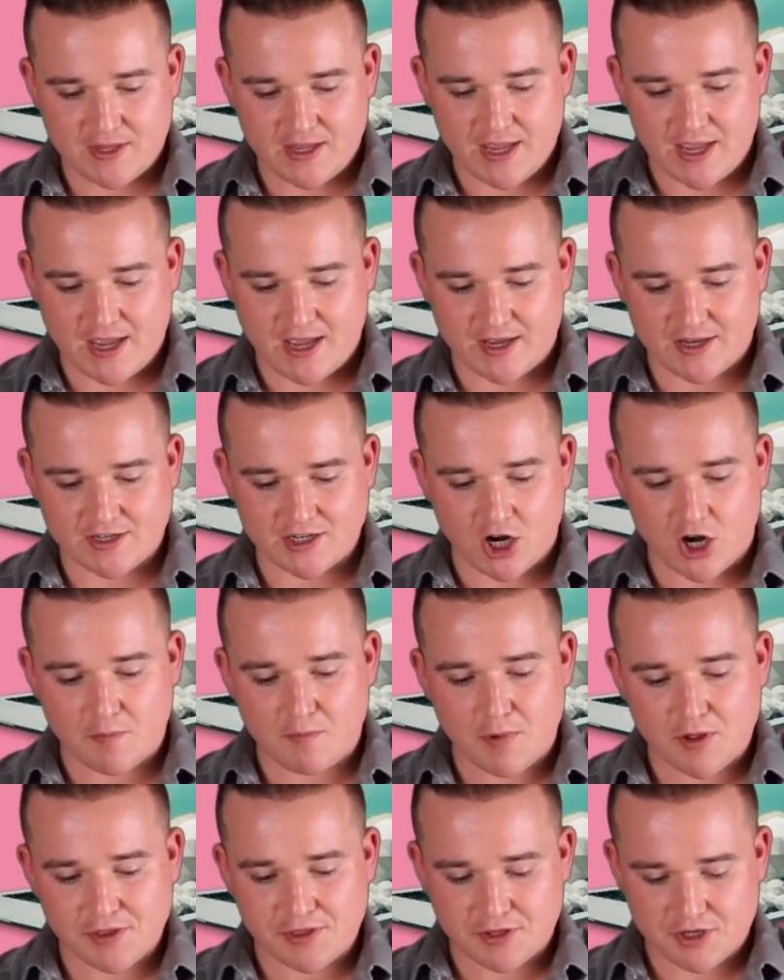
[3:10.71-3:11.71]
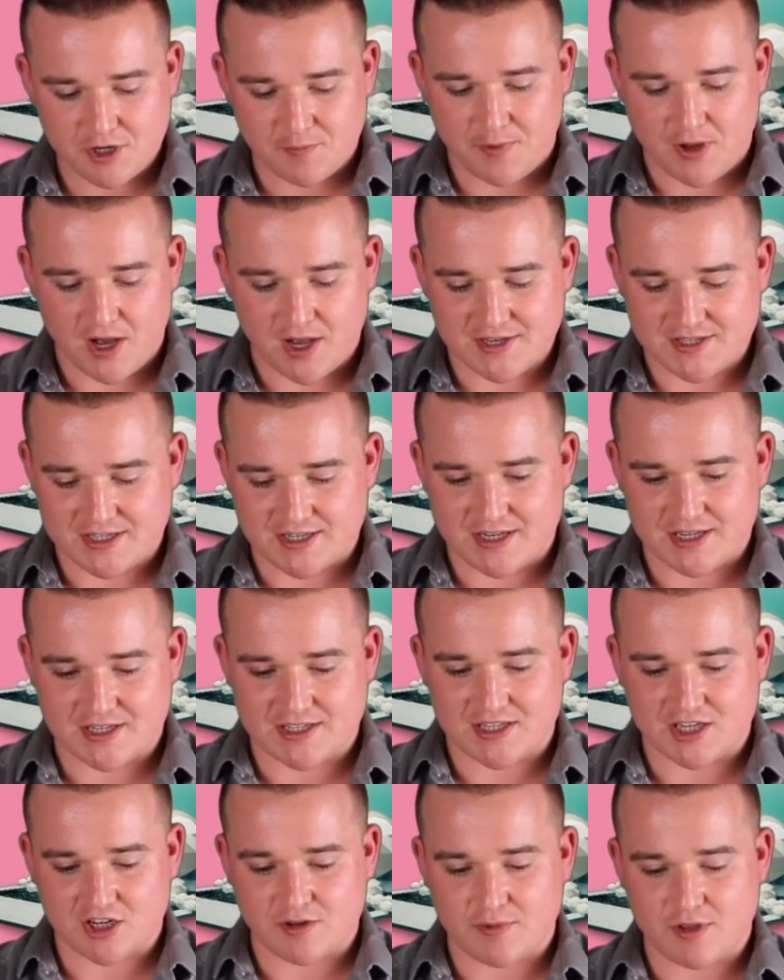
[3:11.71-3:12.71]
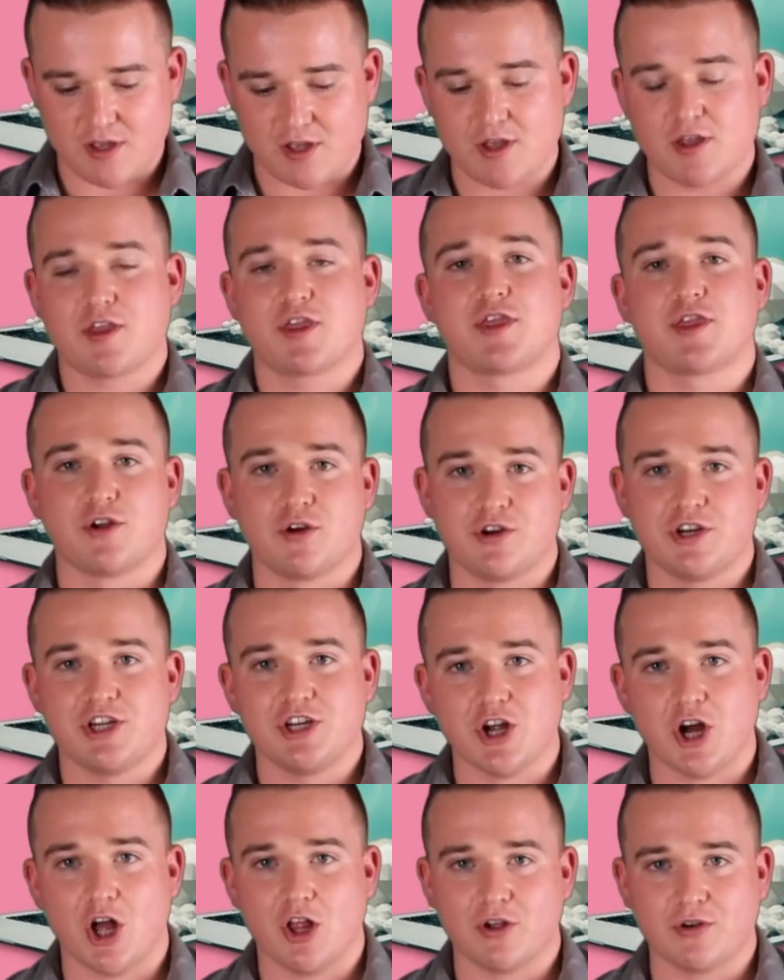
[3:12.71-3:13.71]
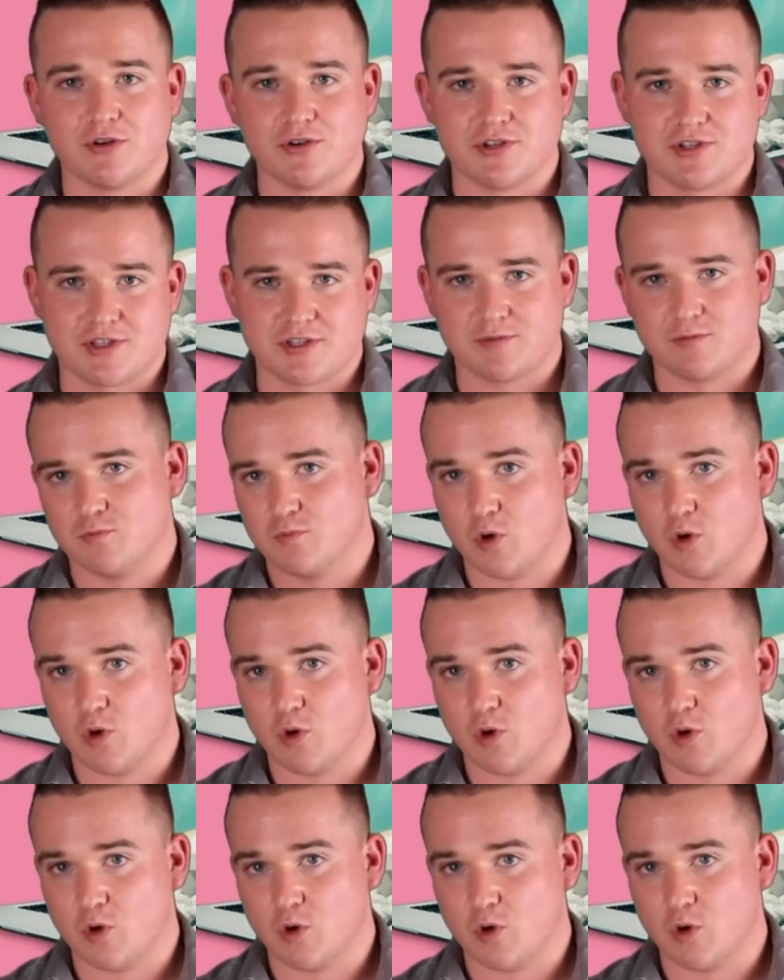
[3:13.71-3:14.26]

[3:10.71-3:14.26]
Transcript: and our monthly deposit is gonna be thirty dollars.